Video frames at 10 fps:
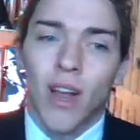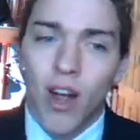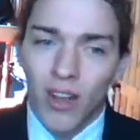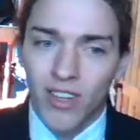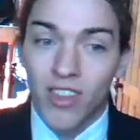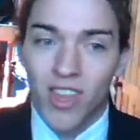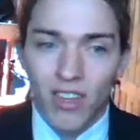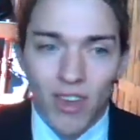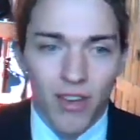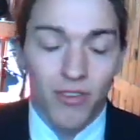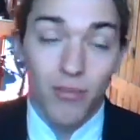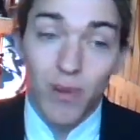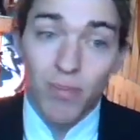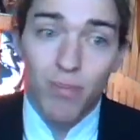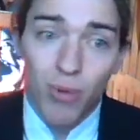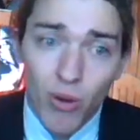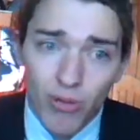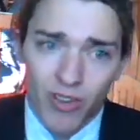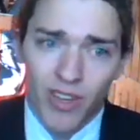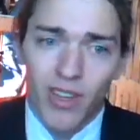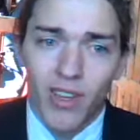all these things have to be proven.